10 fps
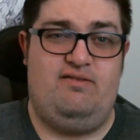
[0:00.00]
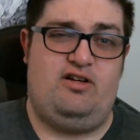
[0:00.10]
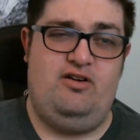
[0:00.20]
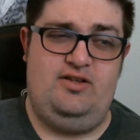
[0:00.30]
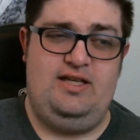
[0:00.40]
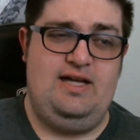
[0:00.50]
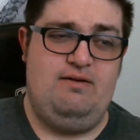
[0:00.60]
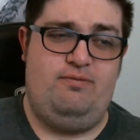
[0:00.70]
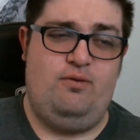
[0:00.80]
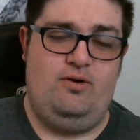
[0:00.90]
Currently, I
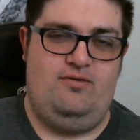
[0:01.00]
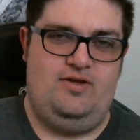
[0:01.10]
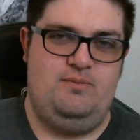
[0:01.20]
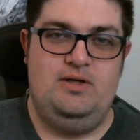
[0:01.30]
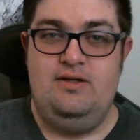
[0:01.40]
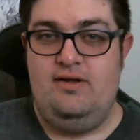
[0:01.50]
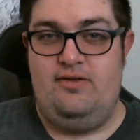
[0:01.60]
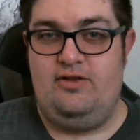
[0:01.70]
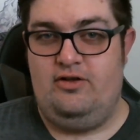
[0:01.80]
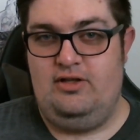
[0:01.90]
have four of them,
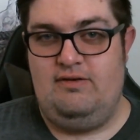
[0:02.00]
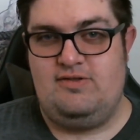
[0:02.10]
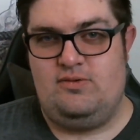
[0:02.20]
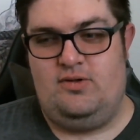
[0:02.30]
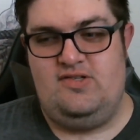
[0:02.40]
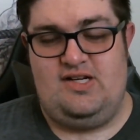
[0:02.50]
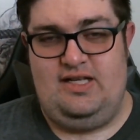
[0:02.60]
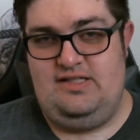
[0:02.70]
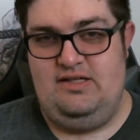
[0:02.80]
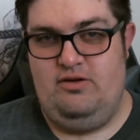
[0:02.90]
and they all have stories, and
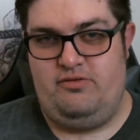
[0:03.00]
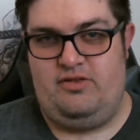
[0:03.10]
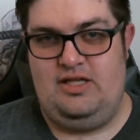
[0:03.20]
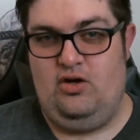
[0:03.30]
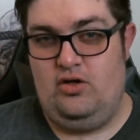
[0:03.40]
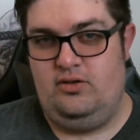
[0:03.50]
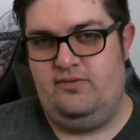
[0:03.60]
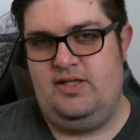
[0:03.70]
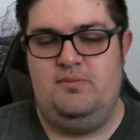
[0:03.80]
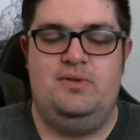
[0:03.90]
I did overthink all
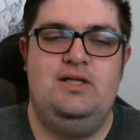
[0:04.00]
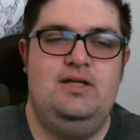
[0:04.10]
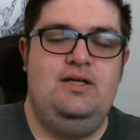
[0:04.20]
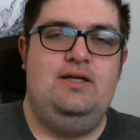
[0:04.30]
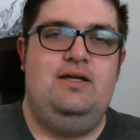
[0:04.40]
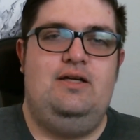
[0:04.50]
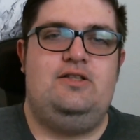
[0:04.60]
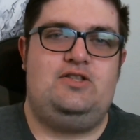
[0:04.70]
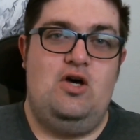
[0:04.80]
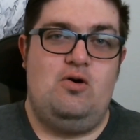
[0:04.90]
of them.
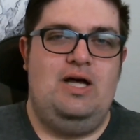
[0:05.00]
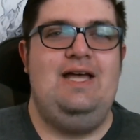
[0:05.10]
So